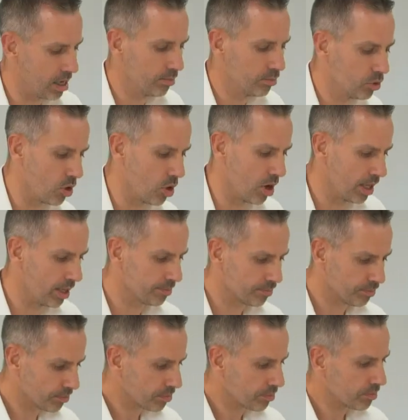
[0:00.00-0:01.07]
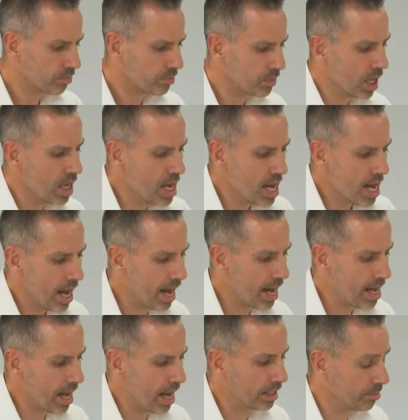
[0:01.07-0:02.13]
too early.
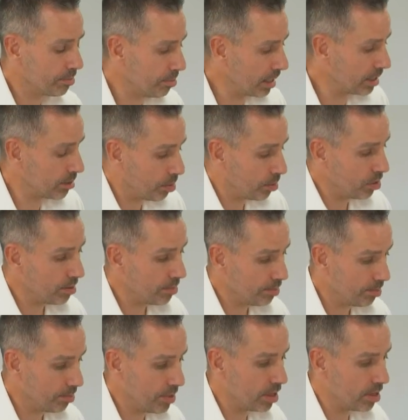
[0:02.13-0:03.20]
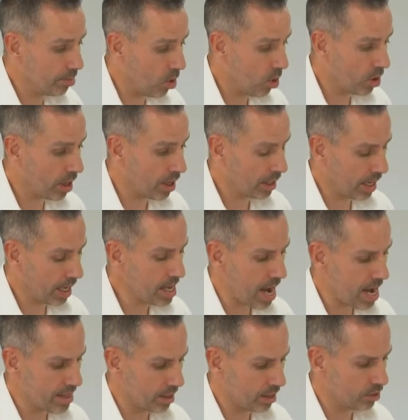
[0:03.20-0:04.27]
As I put in the blog article, I
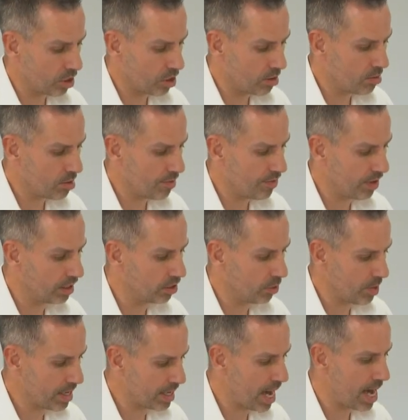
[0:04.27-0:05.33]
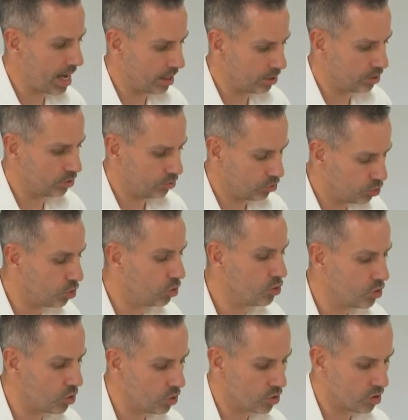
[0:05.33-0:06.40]
think there's a number of things that we can and should
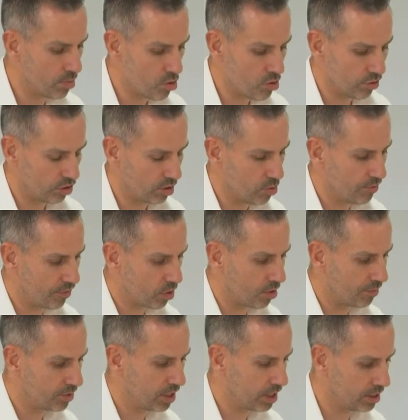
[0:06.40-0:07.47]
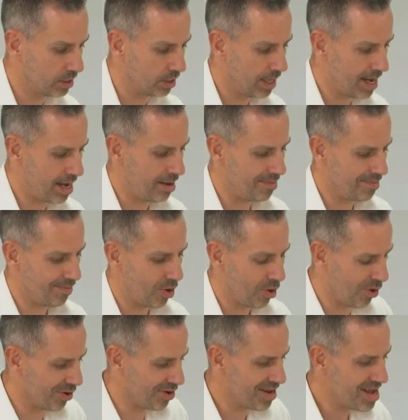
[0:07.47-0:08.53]
do to move the conversation
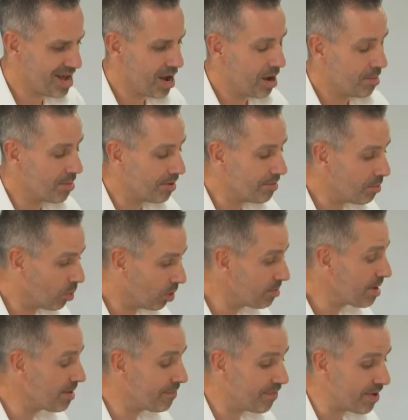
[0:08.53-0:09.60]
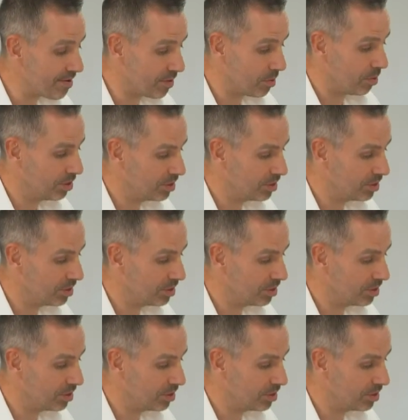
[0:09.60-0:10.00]
on. One of my favourite ones